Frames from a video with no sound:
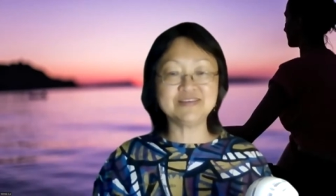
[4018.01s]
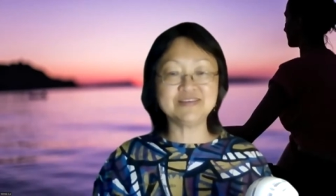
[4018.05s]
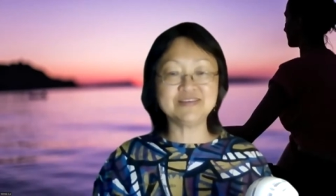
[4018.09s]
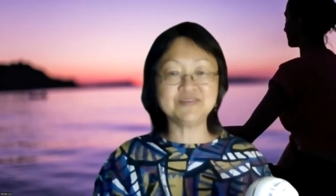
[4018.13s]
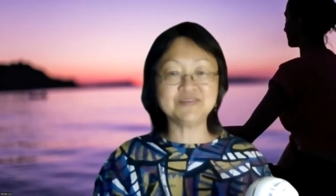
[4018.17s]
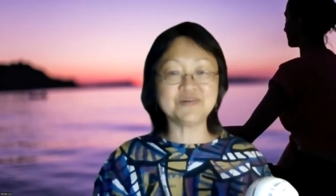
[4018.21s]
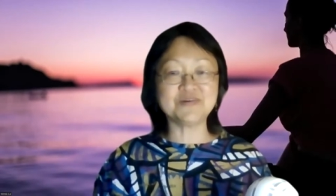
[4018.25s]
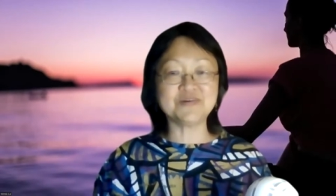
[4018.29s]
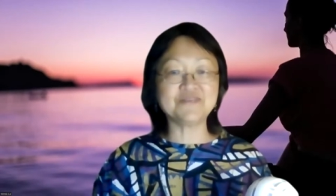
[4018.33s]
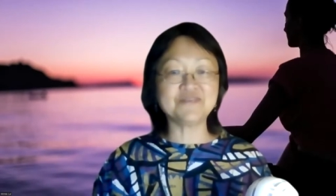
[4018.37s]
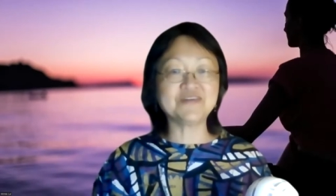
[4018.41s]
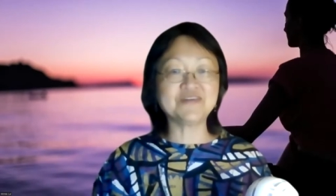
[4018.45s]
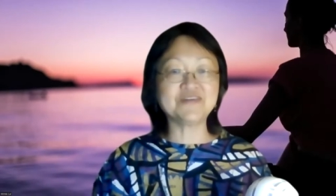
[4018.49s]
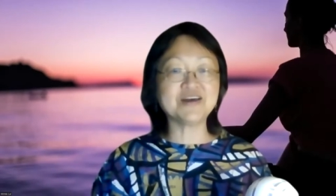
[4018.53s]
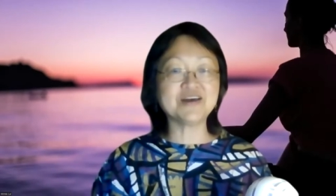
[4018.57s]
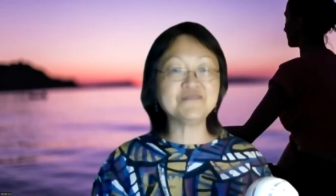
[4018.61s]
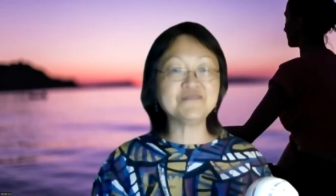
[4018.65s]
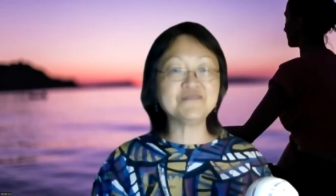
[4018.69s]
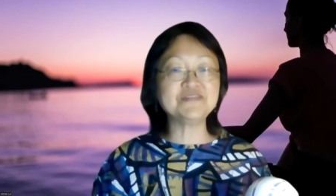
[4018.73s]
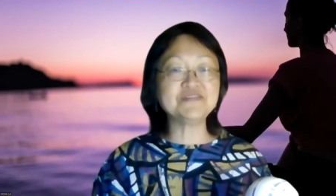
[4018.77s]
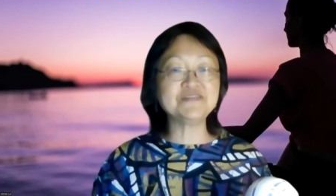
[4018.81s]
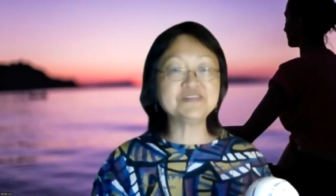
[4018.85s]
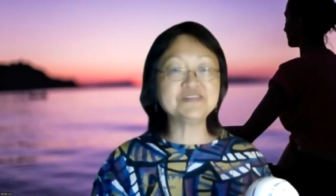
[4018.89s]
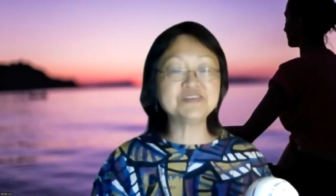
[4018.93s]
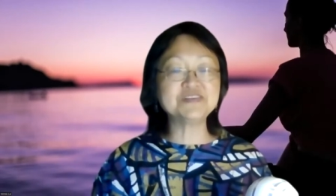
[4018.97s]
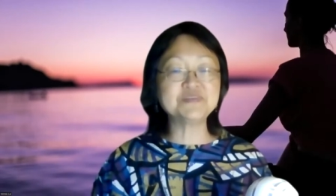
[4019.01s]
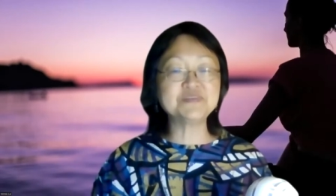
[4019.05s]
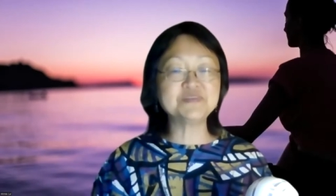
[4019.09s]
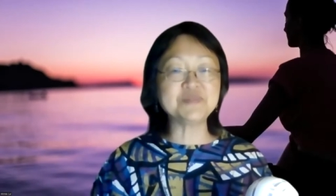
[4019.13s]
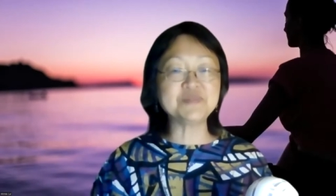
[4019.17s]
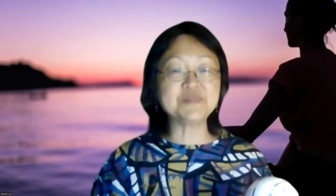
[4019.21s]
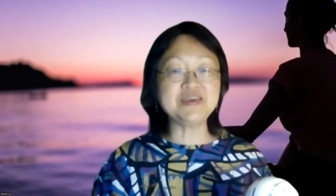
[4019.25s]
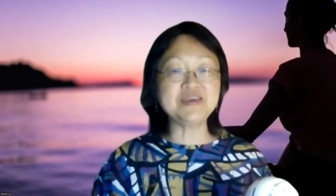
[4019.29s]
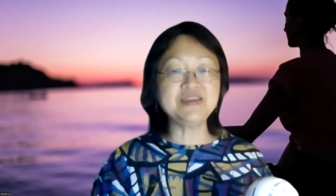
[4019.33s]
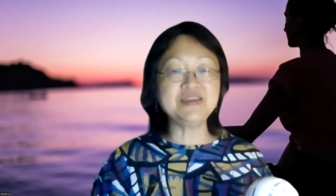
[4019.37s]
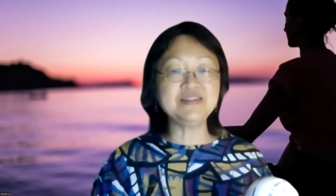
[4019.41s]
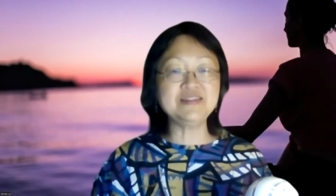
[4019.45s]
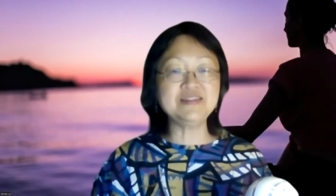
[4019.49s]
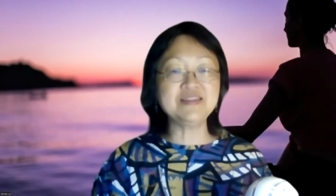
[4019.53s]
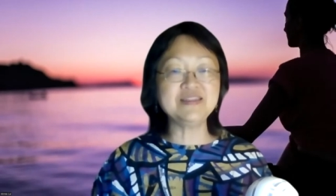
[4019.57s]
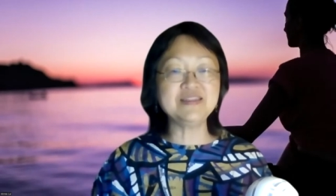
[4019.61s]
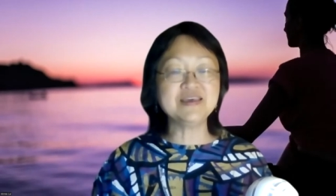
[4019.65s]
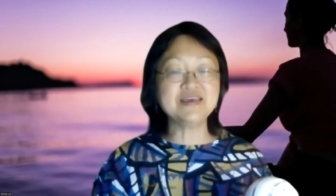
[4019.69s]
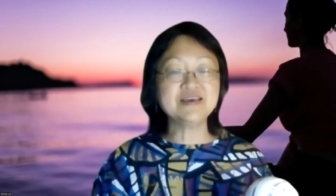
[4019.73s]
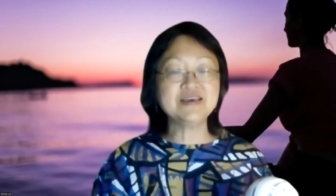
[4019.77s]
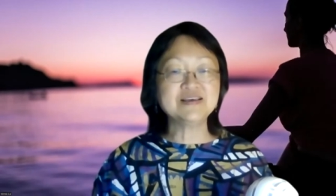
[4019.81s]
So I've covered the spleen.